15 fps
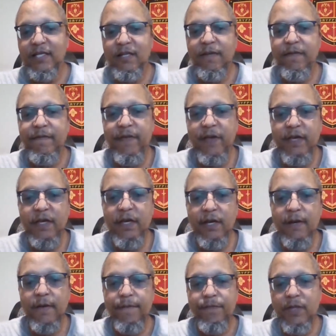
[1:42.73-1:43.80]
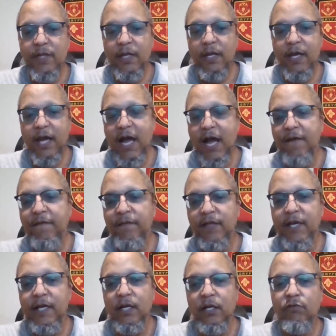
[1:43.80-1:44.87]
six-figure
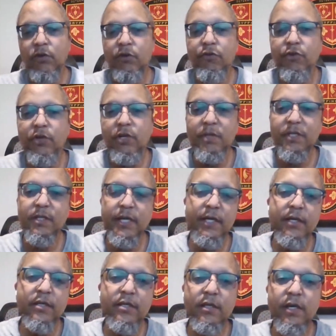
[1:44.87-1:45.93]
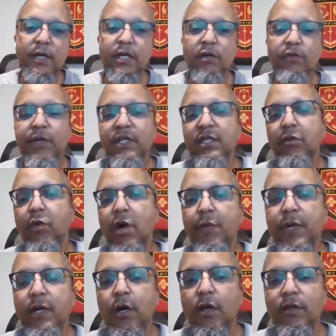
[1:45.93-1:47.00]
athletic recruiting mistakes. And the reason
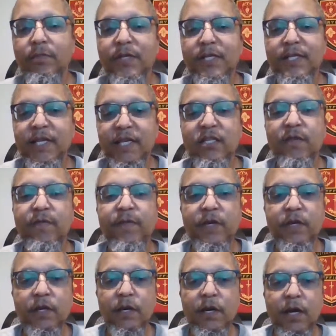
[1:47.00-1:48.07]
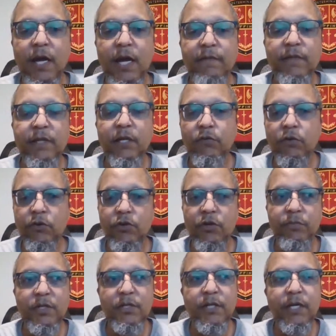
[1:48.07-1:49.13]
why we call them six-figure athletic
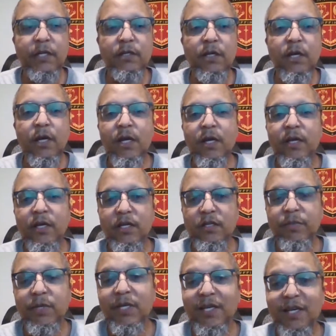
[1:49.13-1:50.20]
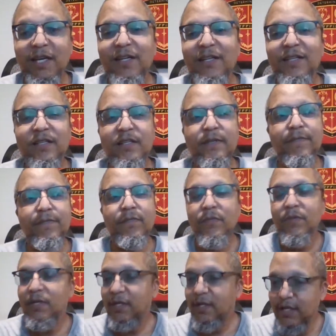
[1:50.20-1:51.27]
recruiting mistakes is because,
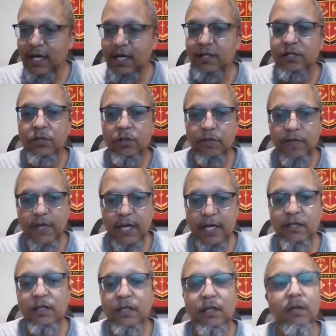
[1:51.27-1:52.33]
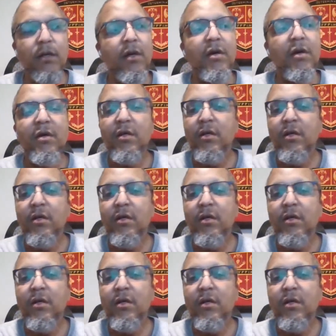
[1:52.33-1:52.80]
yes, you've guessed it,